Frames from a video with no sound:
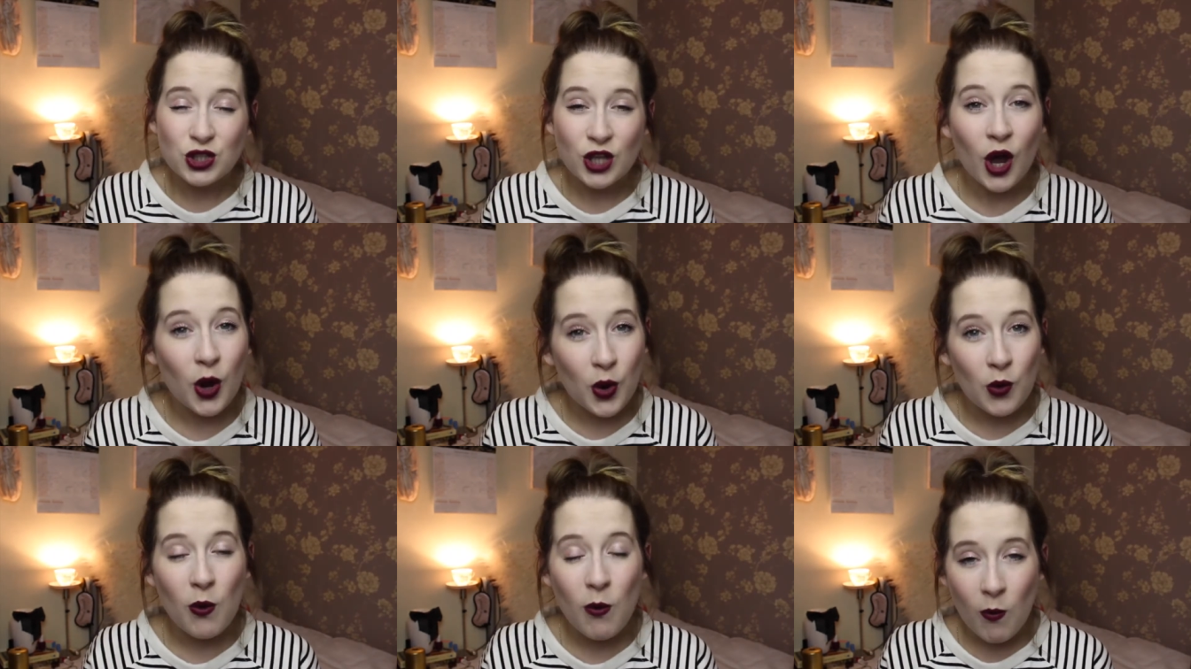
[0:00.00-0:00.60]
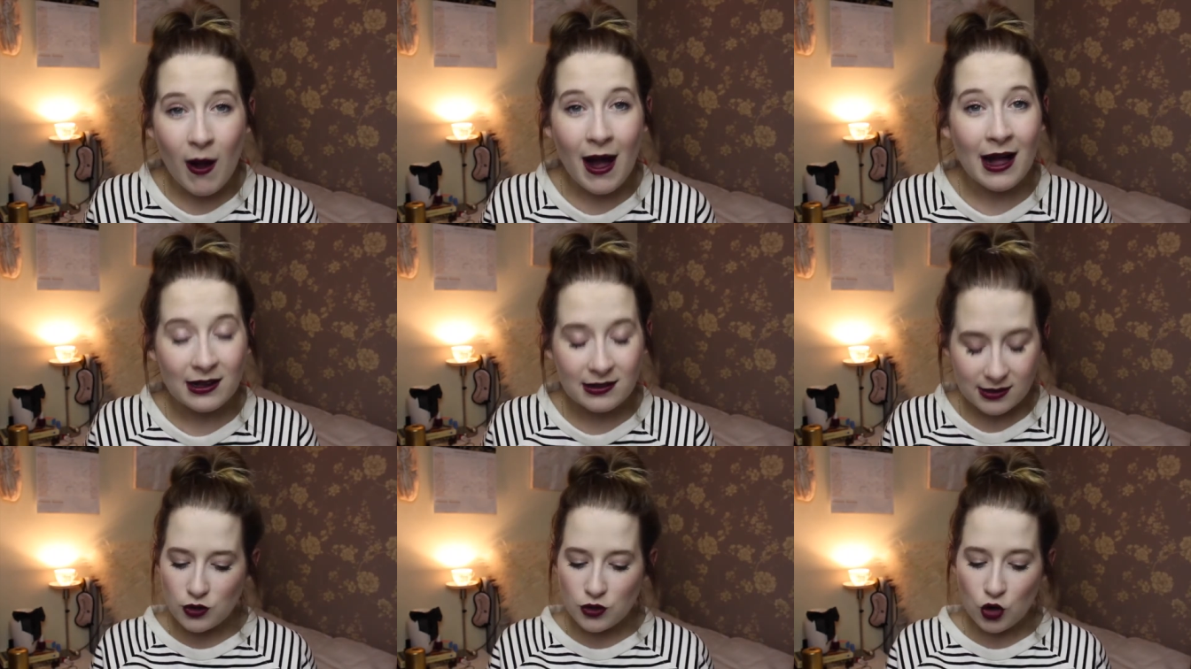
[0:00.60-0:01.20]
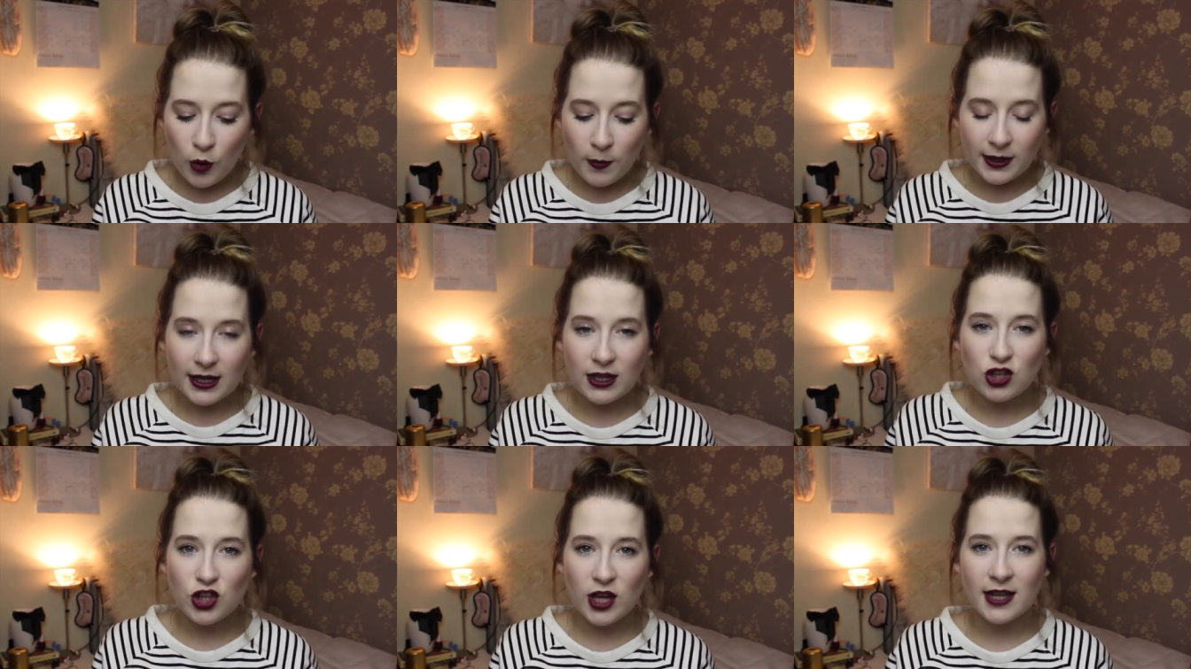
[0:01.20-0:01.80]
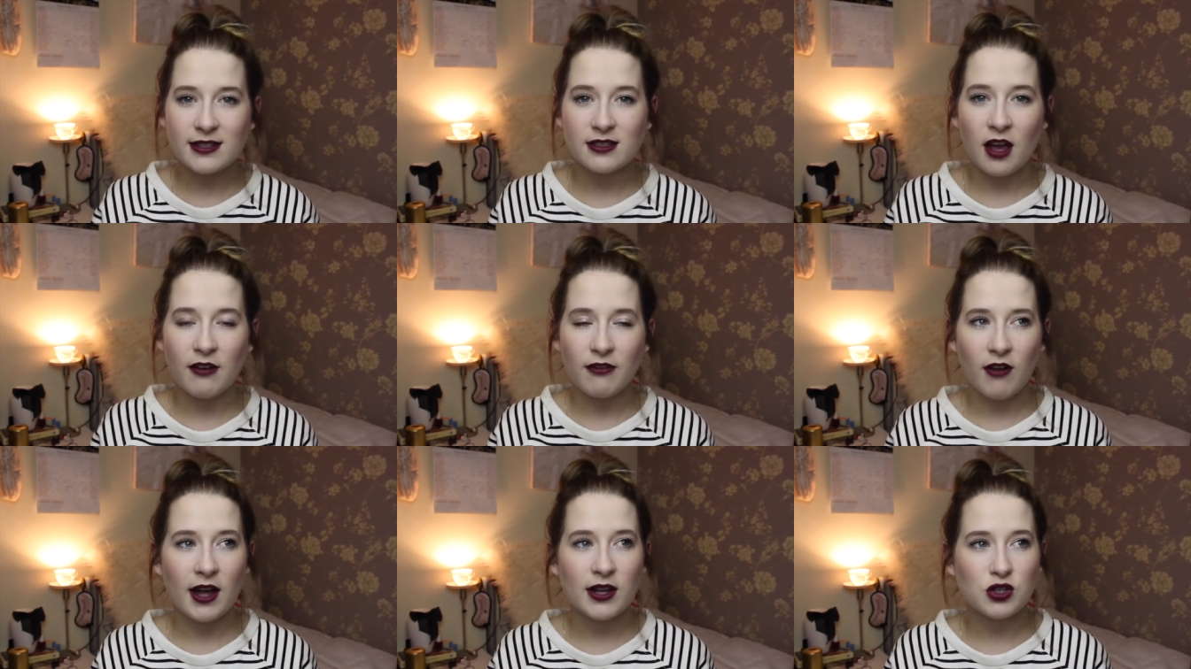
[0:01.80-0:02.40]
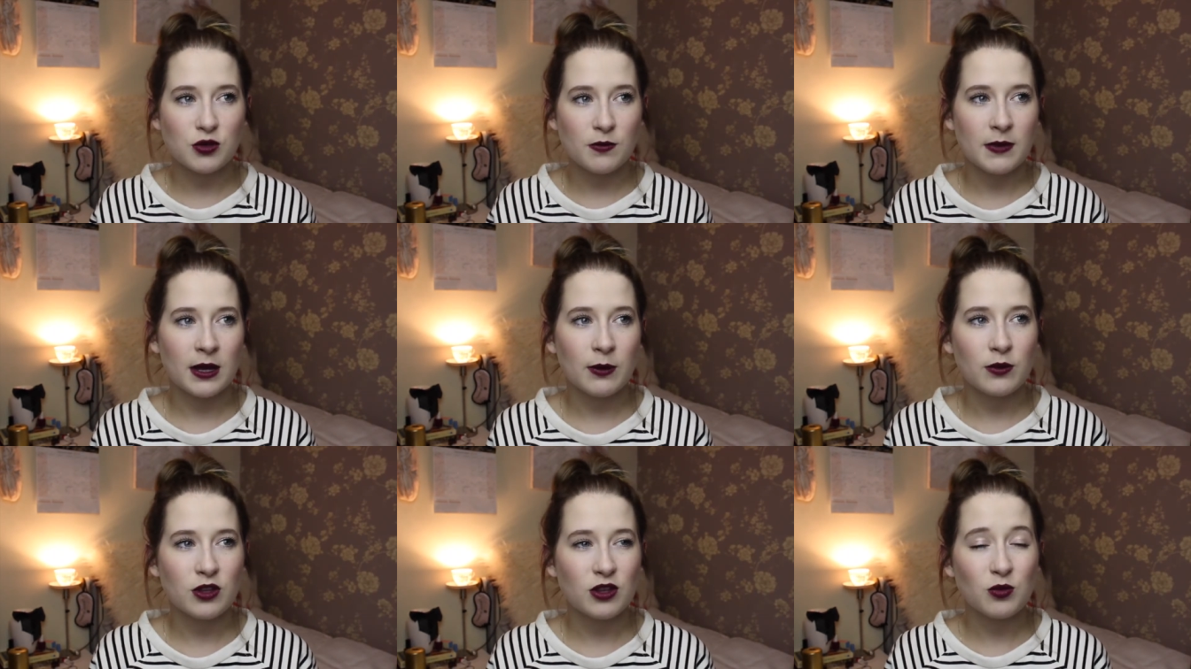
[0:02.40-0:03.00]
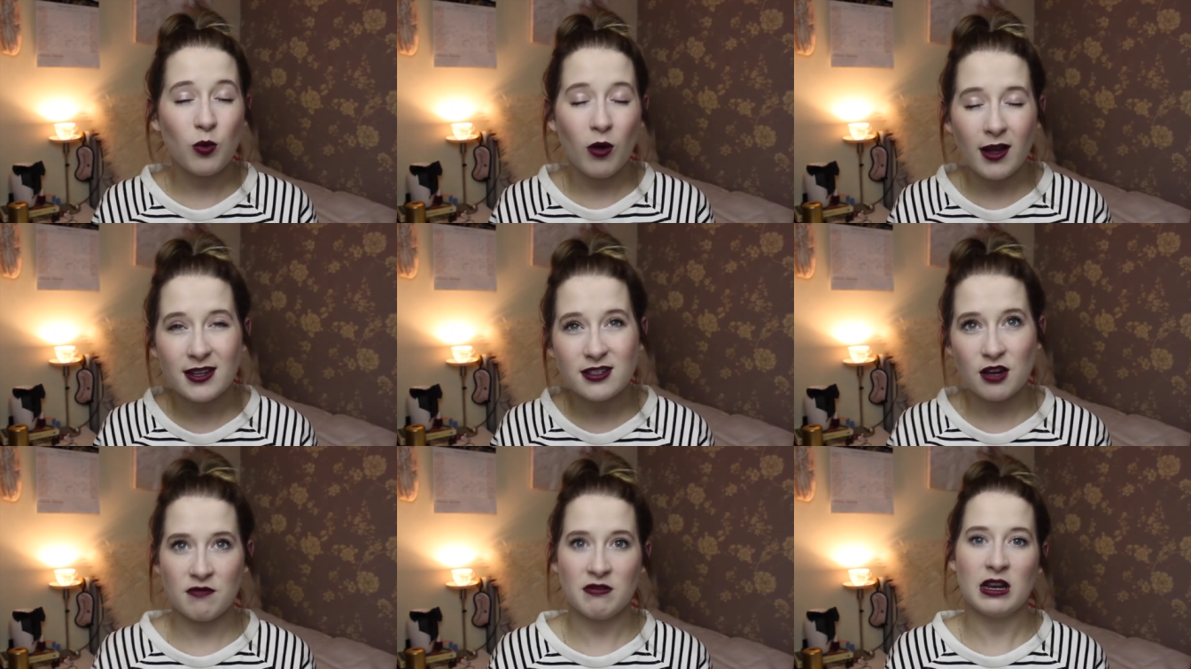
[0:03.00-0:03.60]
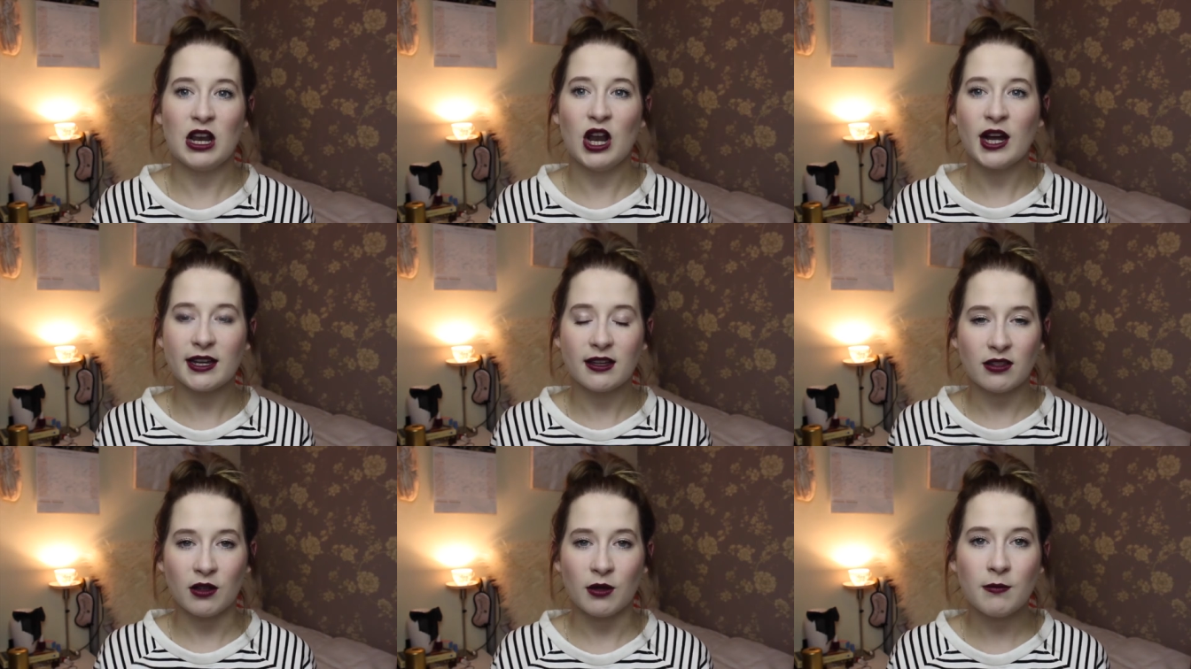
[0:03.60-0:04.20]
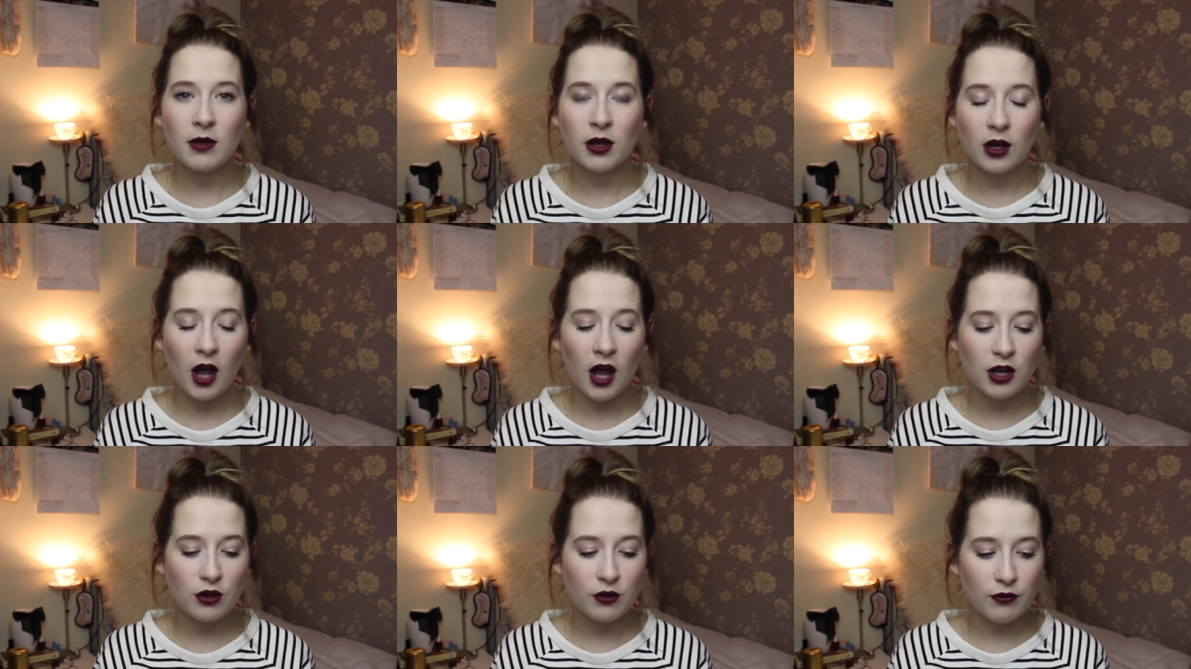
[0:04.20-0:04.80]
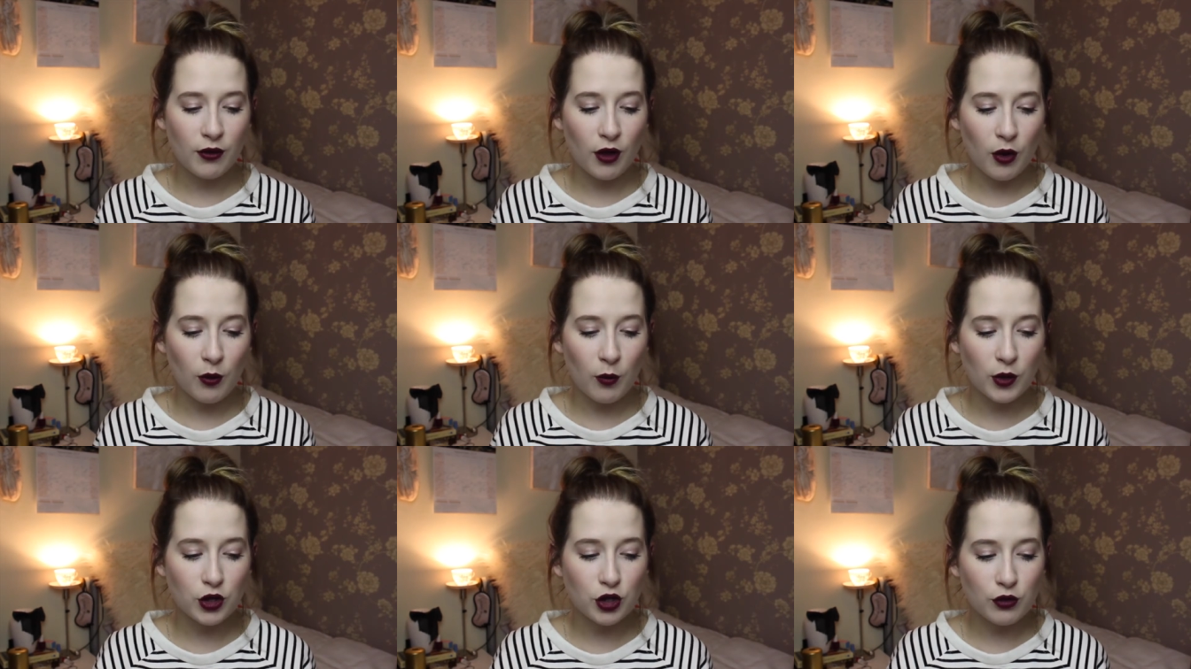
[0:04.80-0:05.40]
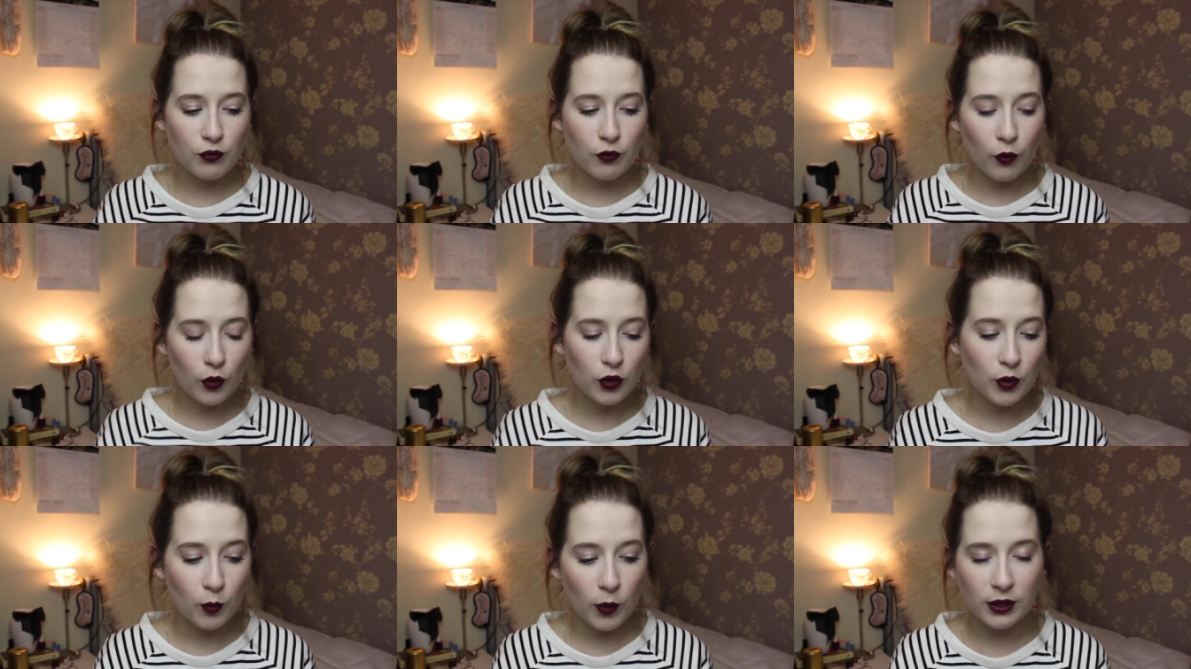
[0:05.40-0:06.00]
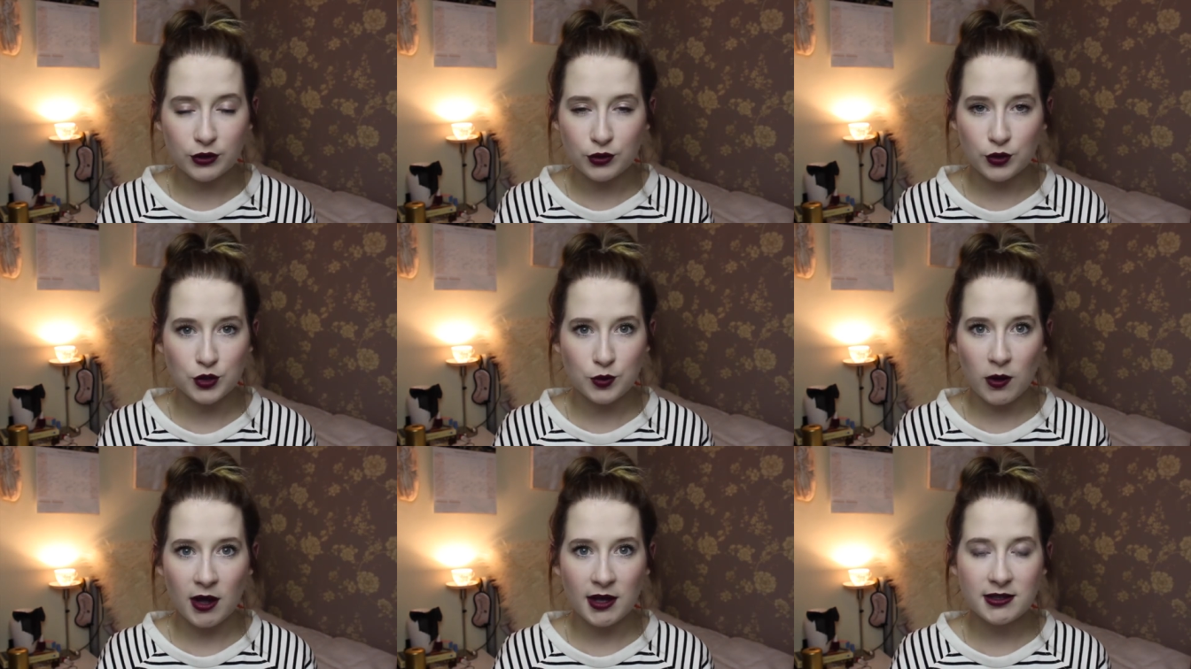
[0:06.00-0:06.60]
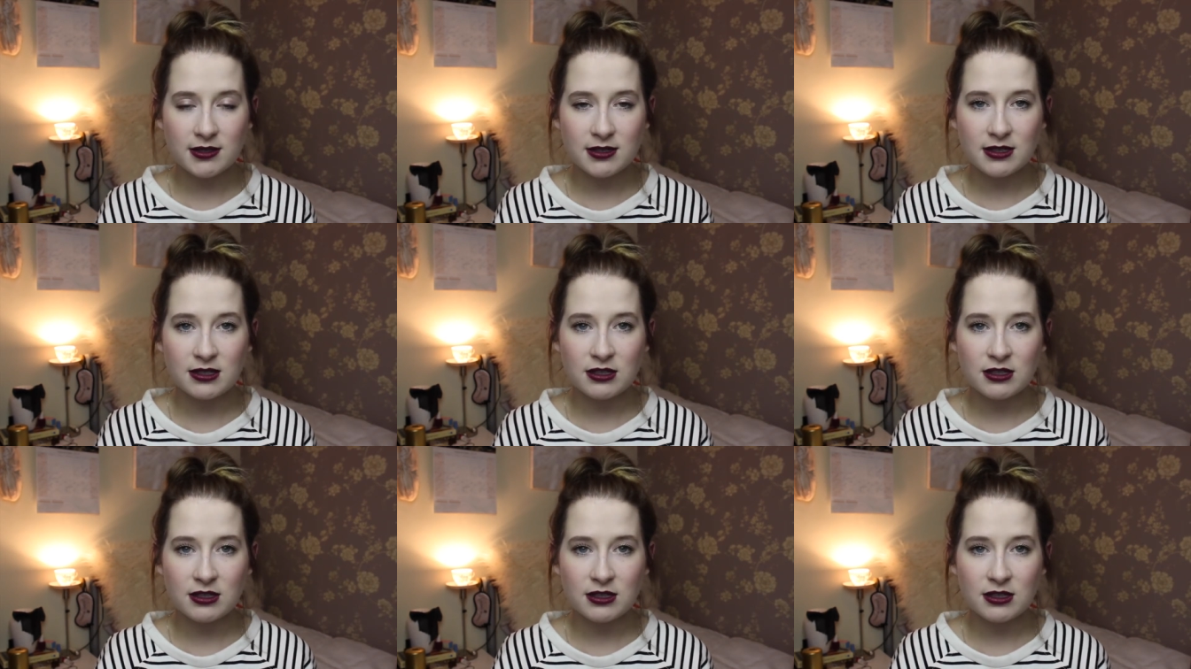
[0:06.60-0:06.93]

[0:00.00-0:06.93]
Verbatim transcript: so well. Normally jeans I find on me, which is why I don't really like them, kind of once you've worn them once or twice,